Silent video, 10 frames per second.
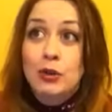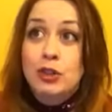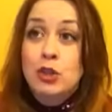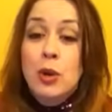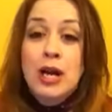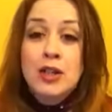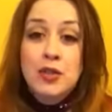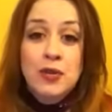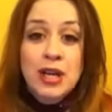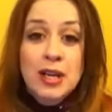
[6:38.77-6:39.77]
2 out of
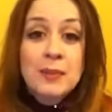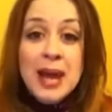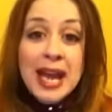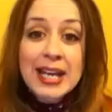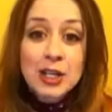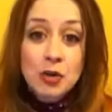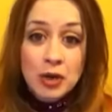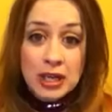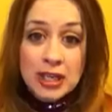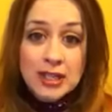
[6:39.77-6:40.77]
3 main
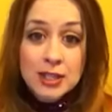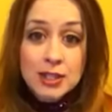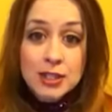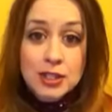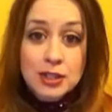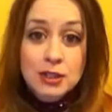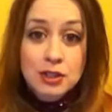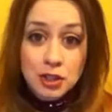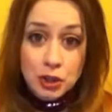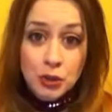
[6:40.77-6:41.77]
ingredients
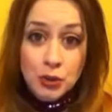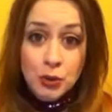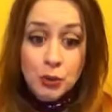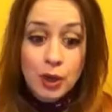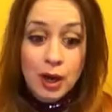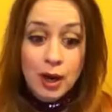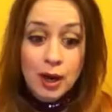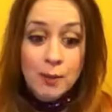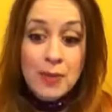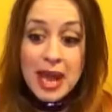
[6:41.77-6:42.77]
to
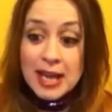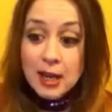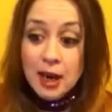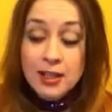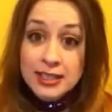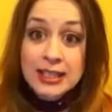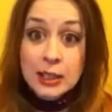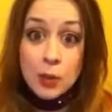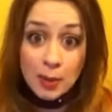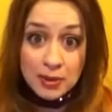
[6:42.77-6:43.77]
make
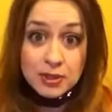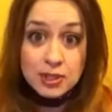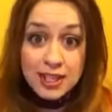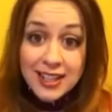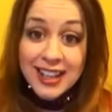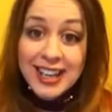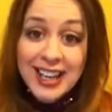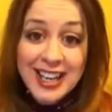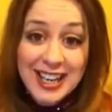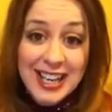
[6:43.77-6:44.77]
deadly weapons,
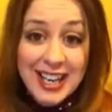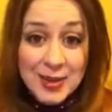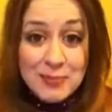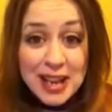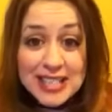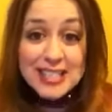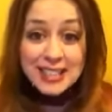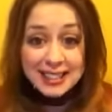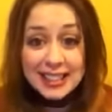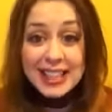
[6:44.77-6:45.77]

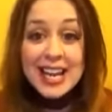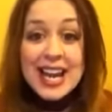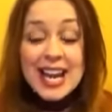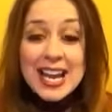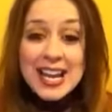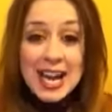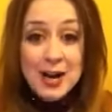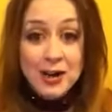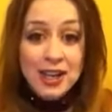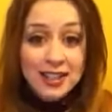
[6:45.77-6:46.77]
basically, in
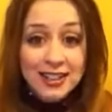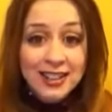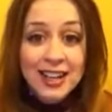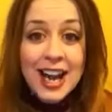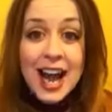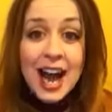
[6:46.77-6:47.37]
hair color.